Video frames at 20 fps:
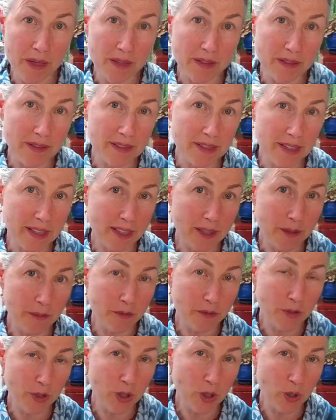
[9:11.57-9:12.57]
Sign up
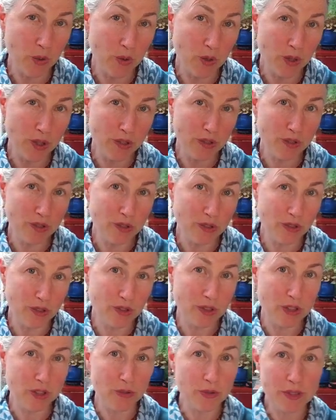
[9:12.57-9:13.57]
for a course.
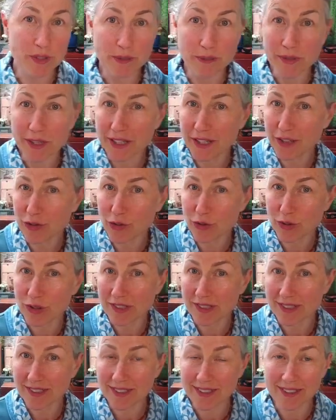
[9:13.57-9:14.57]
Do something
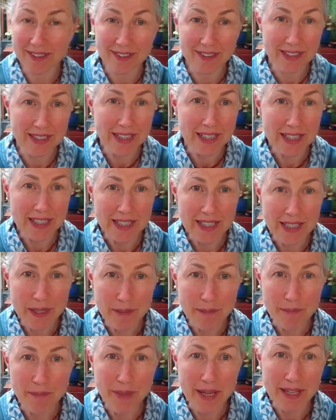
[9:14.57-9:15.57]
interesting.
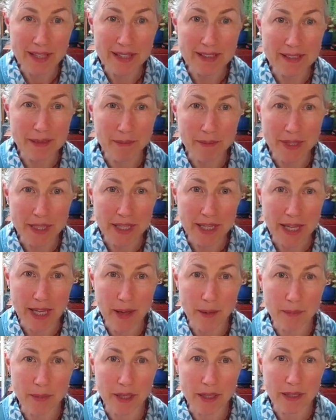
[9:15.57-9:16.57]
Make something
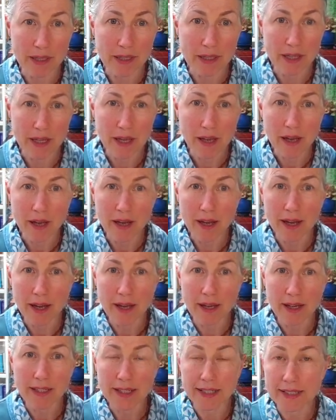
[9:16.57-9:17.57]
happen.
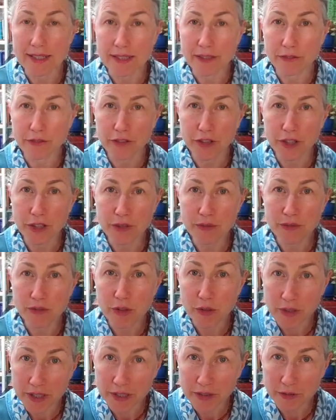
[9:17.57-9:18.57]
An idea for you,
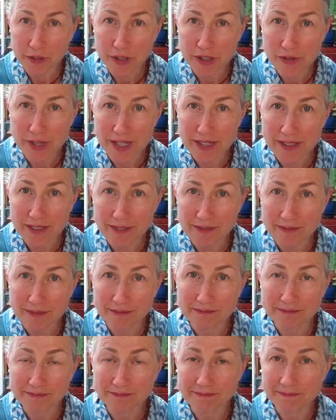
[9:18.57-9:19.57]
creative retreat.
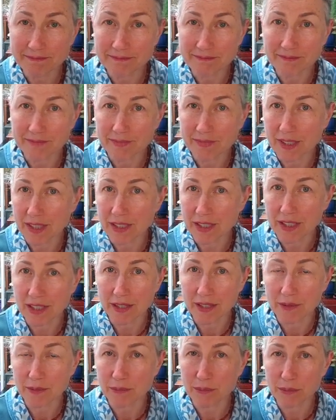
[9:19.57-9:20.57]

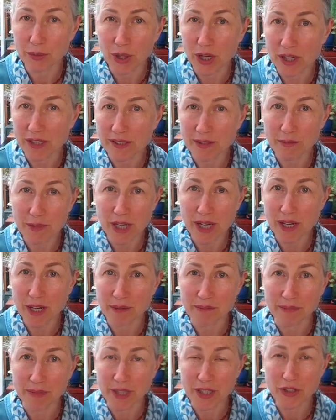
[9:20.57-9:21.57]
And block some
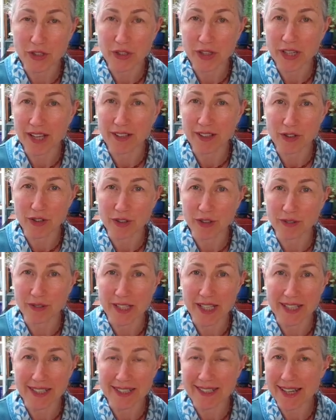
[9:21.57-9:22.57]
time into your calendar.
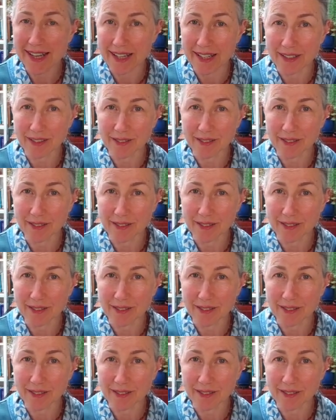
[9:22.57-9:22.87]
Take a day.